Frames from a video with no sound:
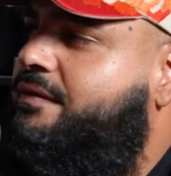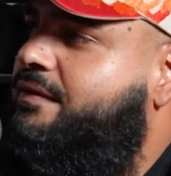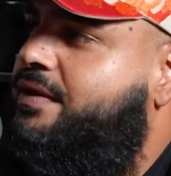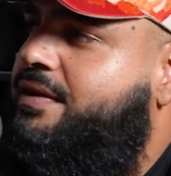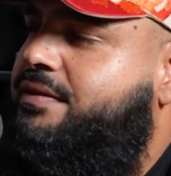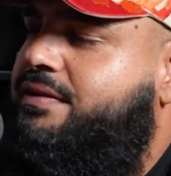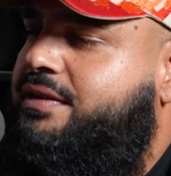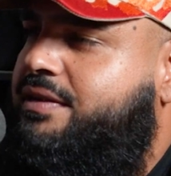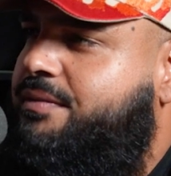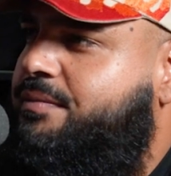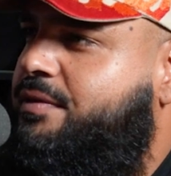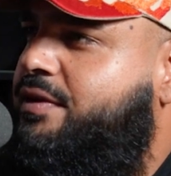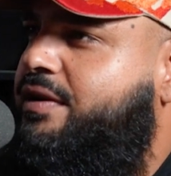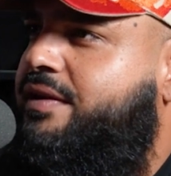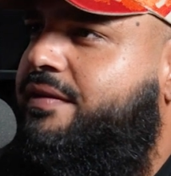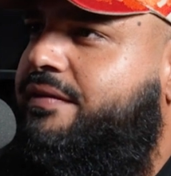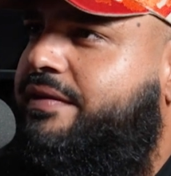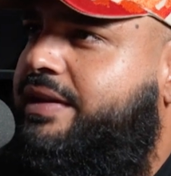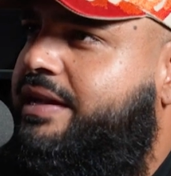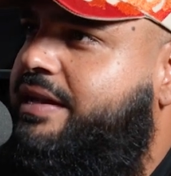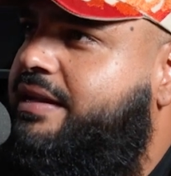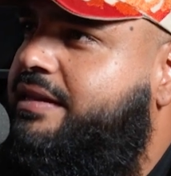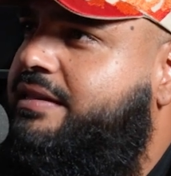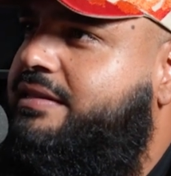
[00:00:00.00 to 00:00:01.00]
involved in community
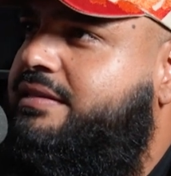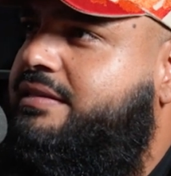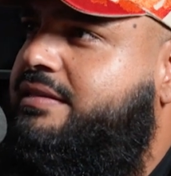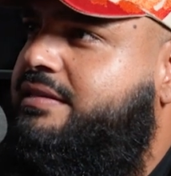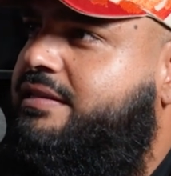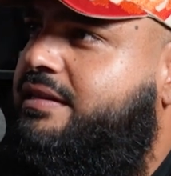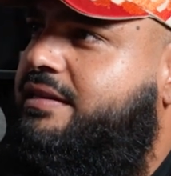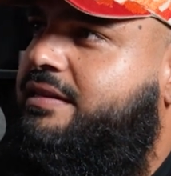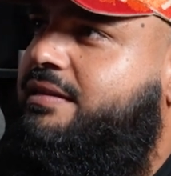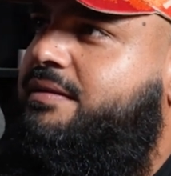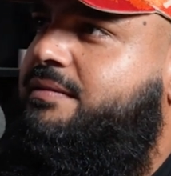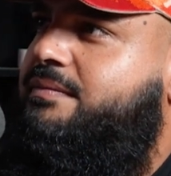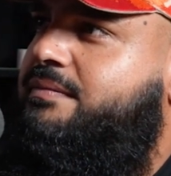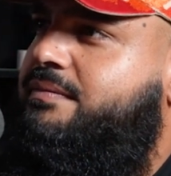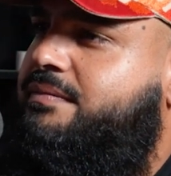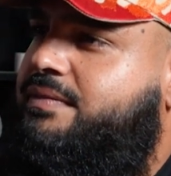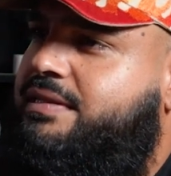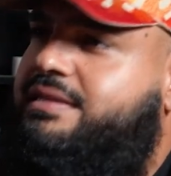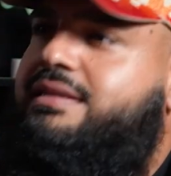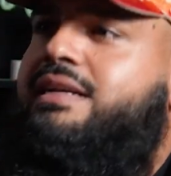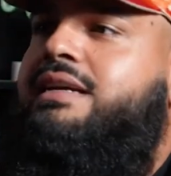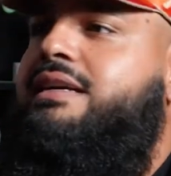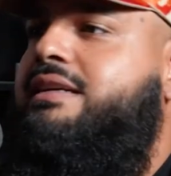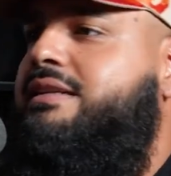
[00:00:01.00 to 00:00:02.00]
events
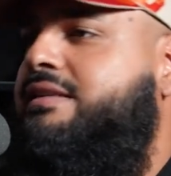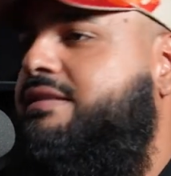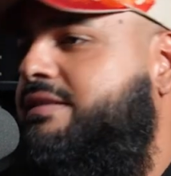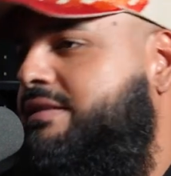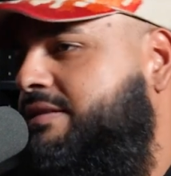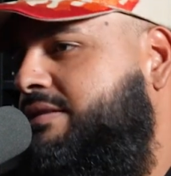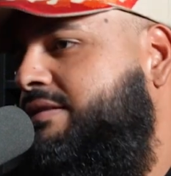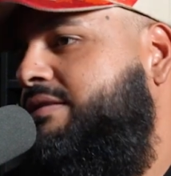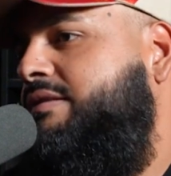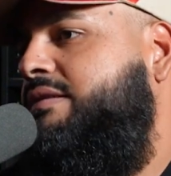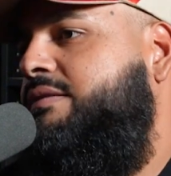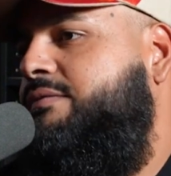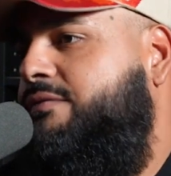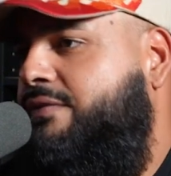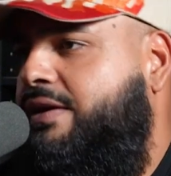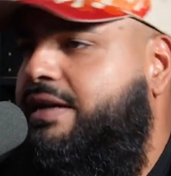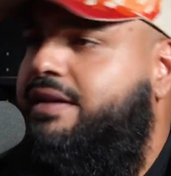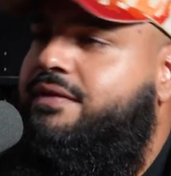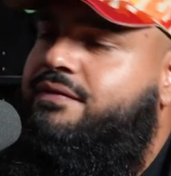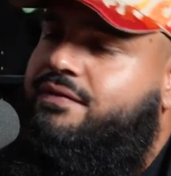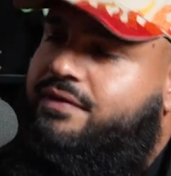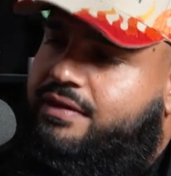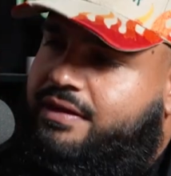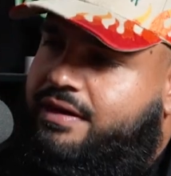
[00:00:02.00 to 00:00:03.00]
besides
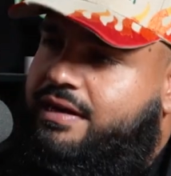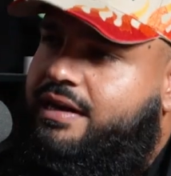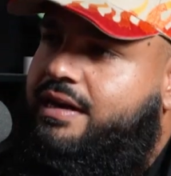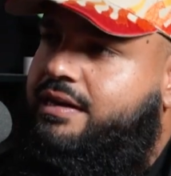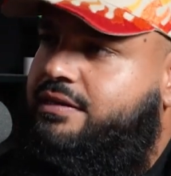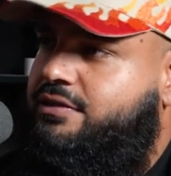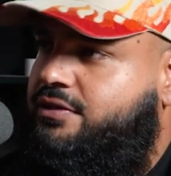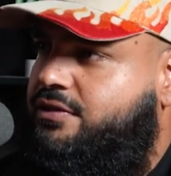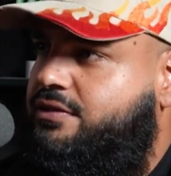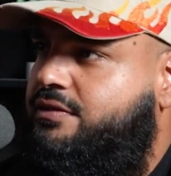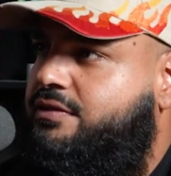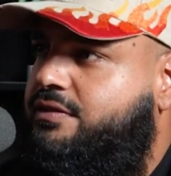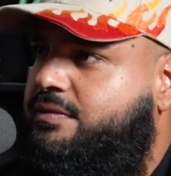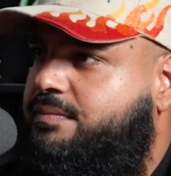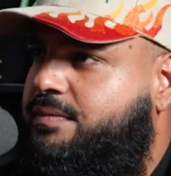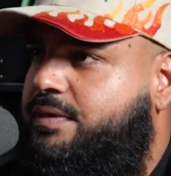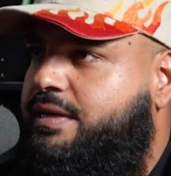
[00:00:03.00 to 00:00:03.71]
fighting for the ranchos.